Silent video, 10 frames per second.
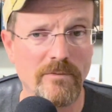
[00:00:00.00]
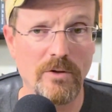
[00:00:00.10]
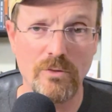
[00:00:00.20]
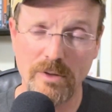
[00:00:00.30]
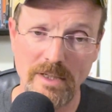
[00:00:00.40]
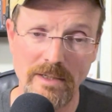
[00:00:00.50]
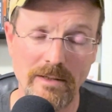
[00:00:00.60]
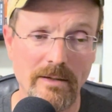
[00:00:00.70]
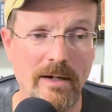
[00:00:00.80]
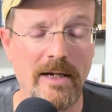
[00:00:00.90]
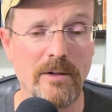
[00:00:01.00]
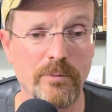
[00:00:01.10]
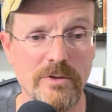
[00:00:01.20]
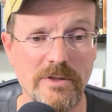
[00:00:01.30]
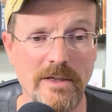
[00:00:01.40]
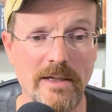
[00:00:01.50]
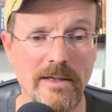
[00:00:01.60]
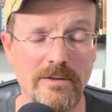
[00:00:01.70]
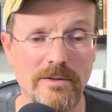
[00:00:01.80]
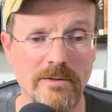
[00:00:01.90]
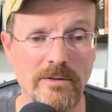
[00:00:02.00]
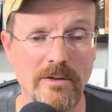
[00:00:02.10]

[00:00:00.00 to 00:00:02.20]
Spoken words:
The cooking, I appreciate.